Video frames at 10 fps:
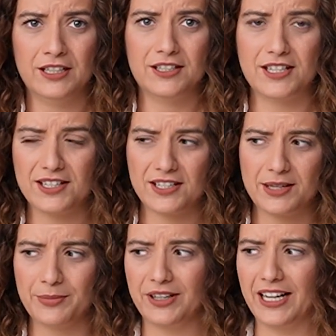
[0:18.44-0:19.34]
since
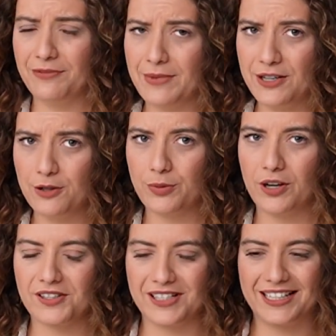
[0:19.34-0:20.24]
December, I've made no
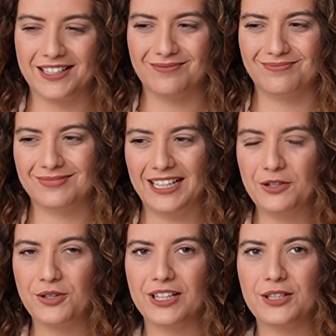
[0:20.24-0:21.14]
progress. Like, I
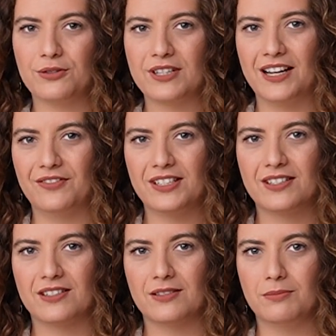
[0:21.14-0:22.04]
usually don't have
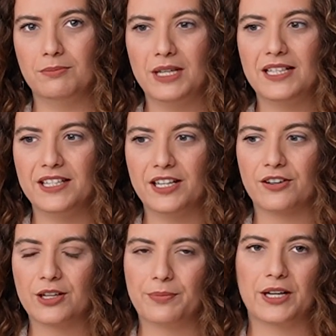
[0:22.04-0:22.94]
this mid-year
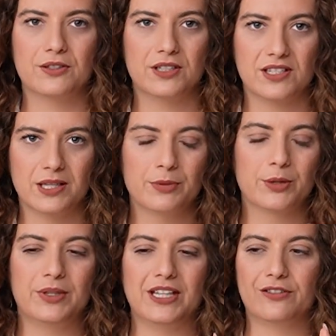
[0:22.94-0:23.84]
compared to December,
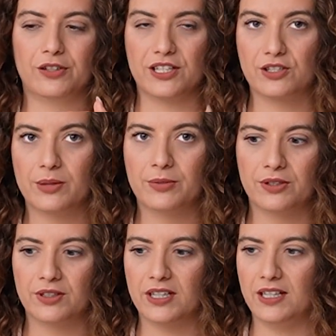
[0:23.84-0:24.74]
but every
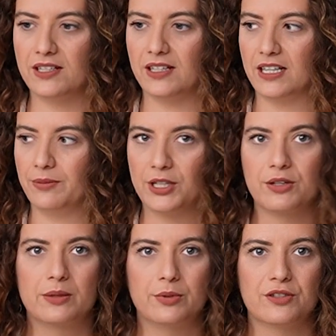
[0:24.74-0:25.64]
summer is like a
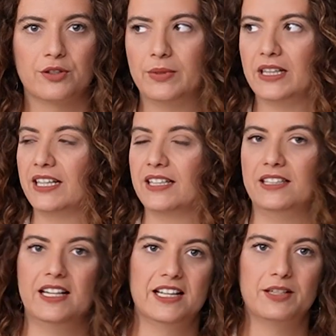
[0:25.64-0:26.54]
measuring point for me. Like,
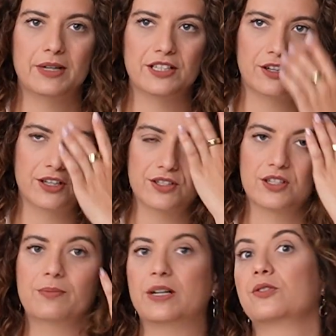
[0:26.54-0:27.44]
did I hit my targets
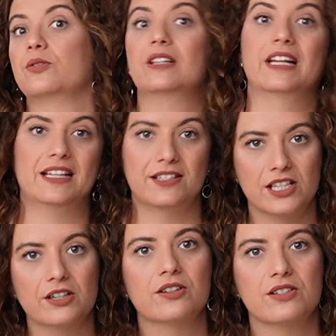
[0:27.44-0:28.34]
compared to last
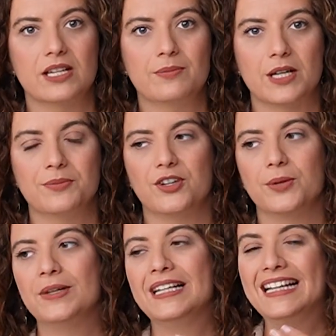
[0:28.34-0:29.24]
year, same time
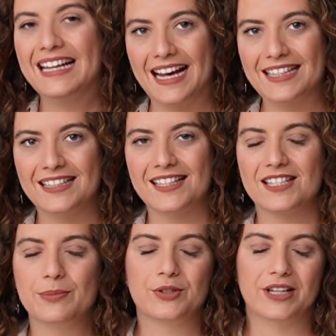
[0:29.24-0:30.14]
frame? And in
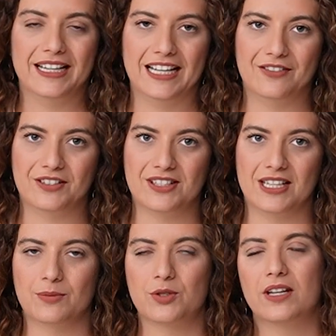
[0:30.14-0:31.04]
December, I have the
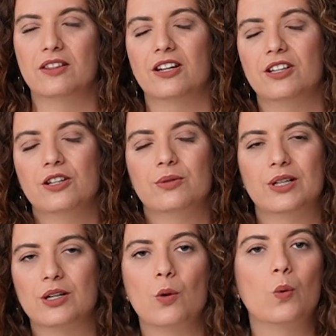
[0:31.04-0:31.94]
same. So I thought, you know
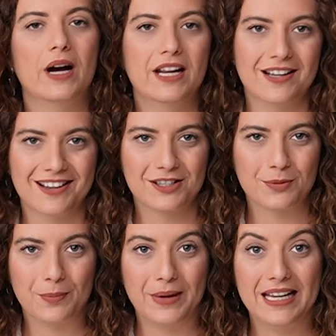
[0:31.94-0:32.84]
what? Why not
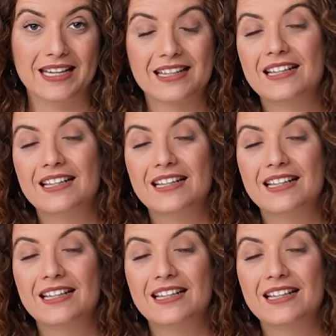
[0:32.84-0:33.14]
make